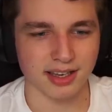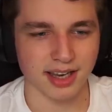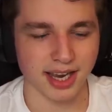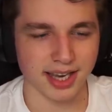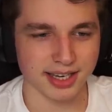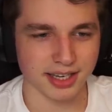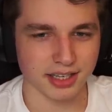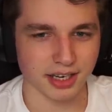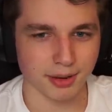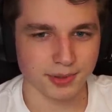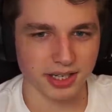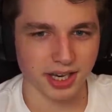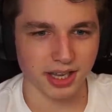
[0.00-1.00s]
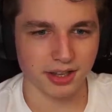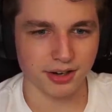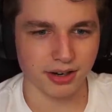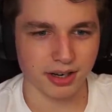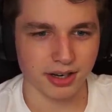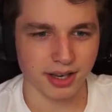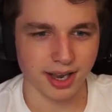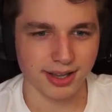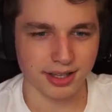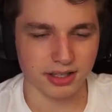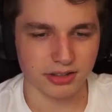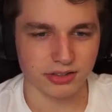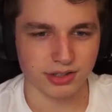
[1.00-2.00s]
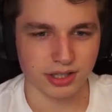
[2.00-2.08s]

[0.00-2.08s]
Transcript: Ed end up together? We've got more in mind.